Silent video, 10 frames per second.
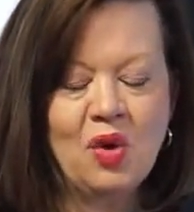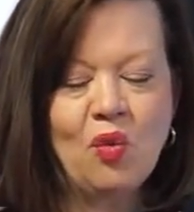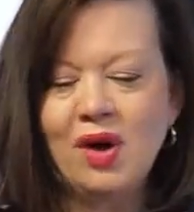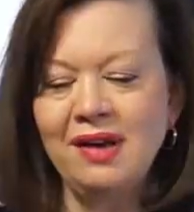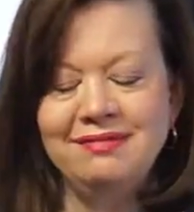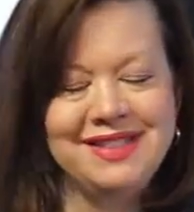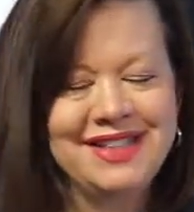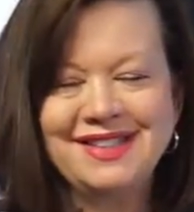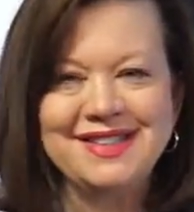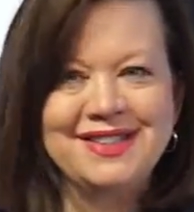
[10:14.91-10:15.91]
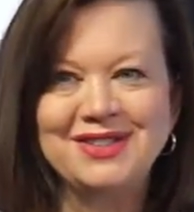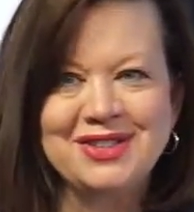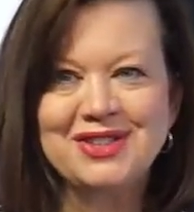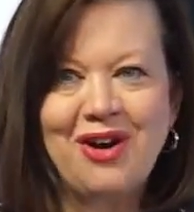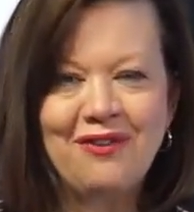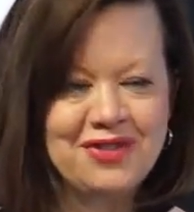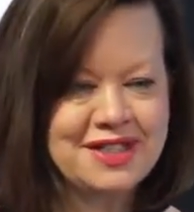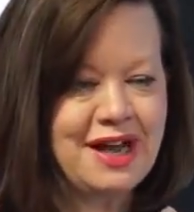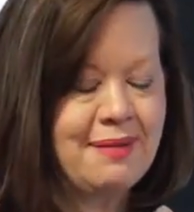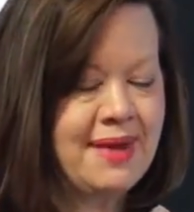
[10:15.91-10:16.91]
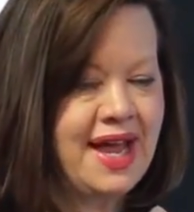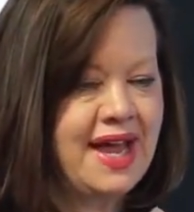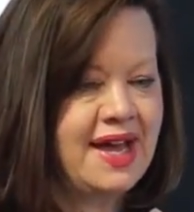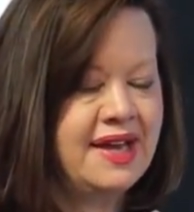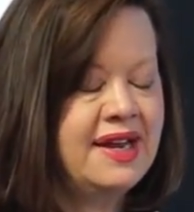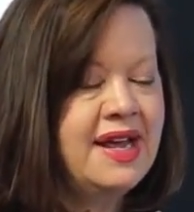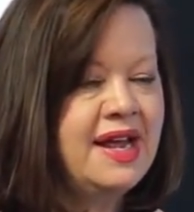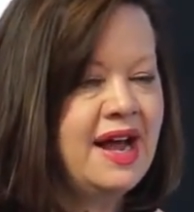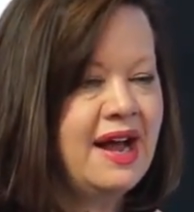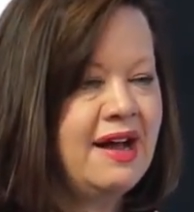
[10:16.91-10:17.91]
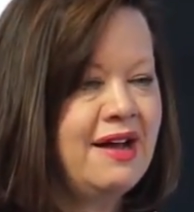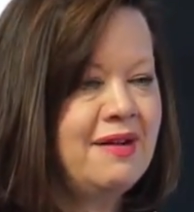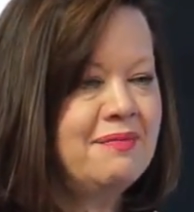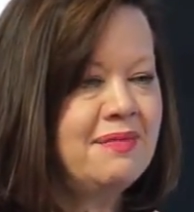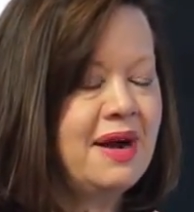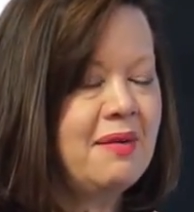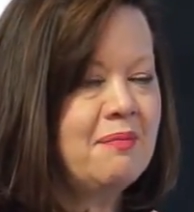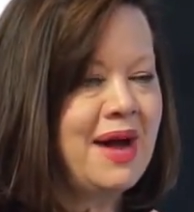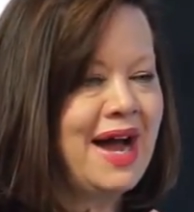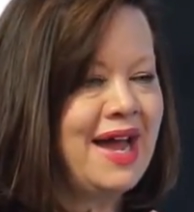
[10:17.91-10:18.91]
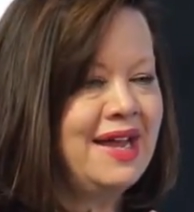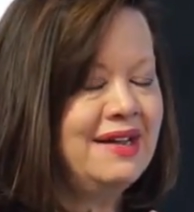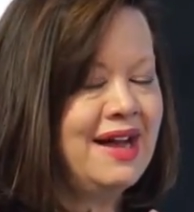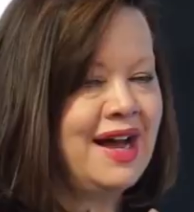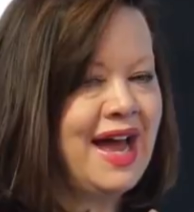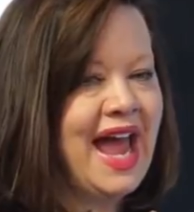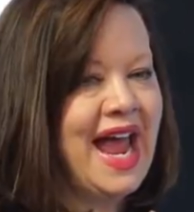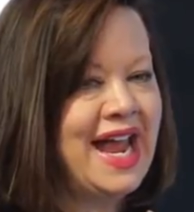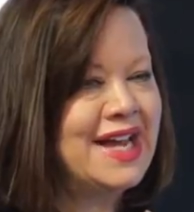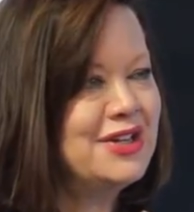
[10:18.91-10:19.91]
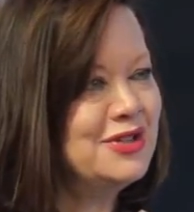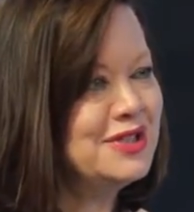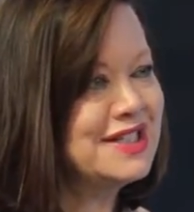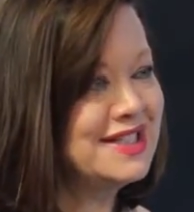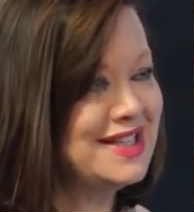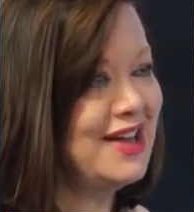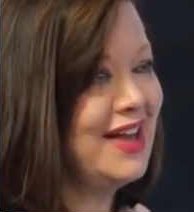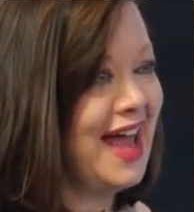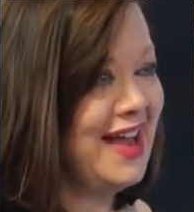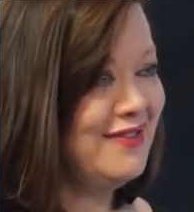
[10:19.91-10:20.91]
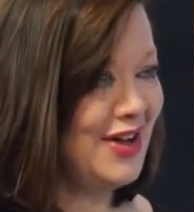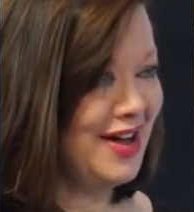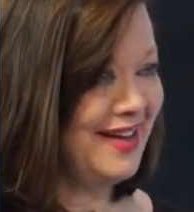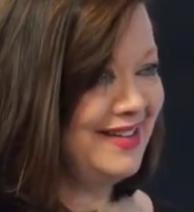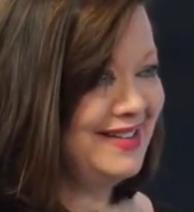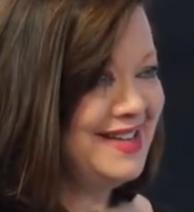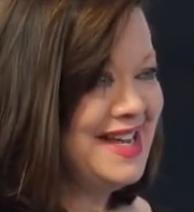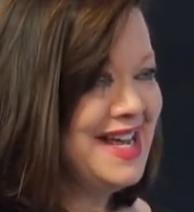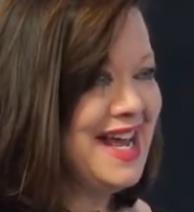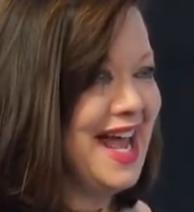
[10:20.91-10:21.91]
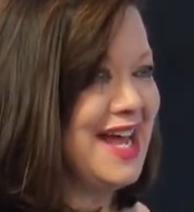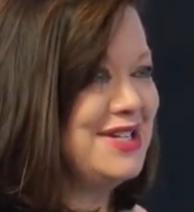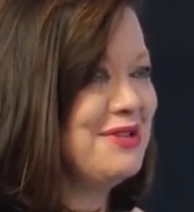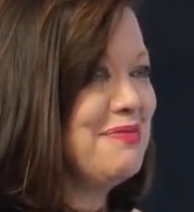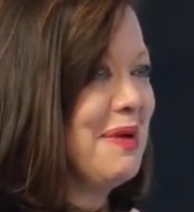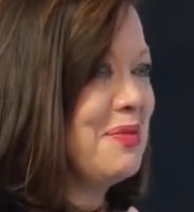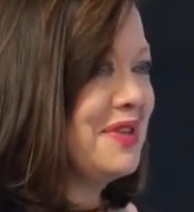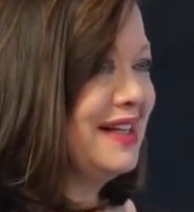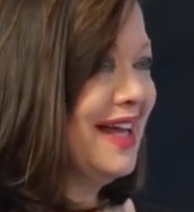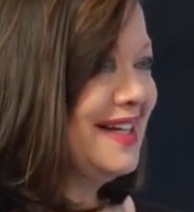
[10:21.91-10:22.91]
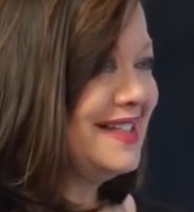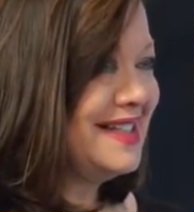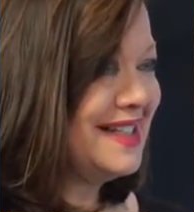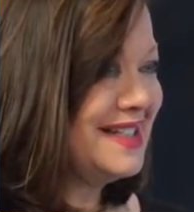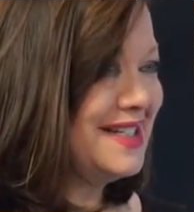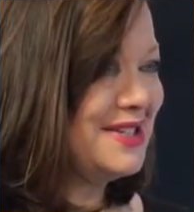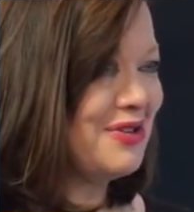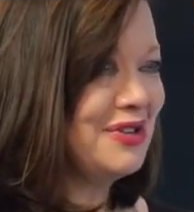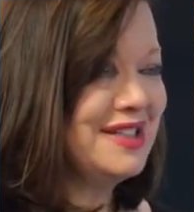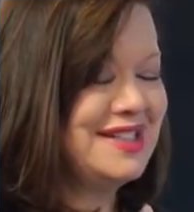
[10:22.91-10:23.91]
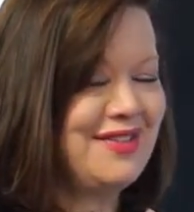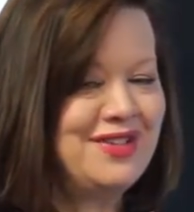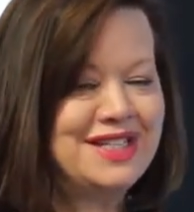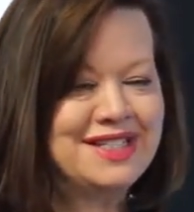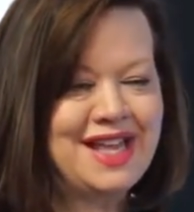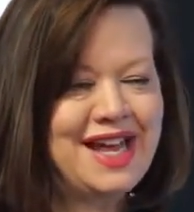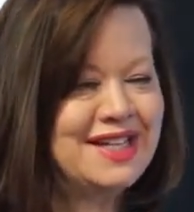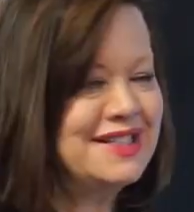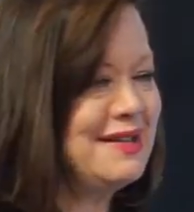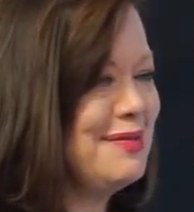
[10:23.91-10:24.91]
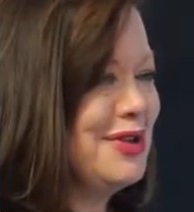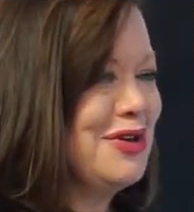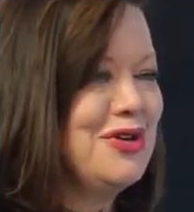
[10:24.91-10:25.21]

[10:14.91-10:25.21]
one just off the top of my head, my aunt used to sell Avon. And do you remember in the late 60s, early 70s, they had some of the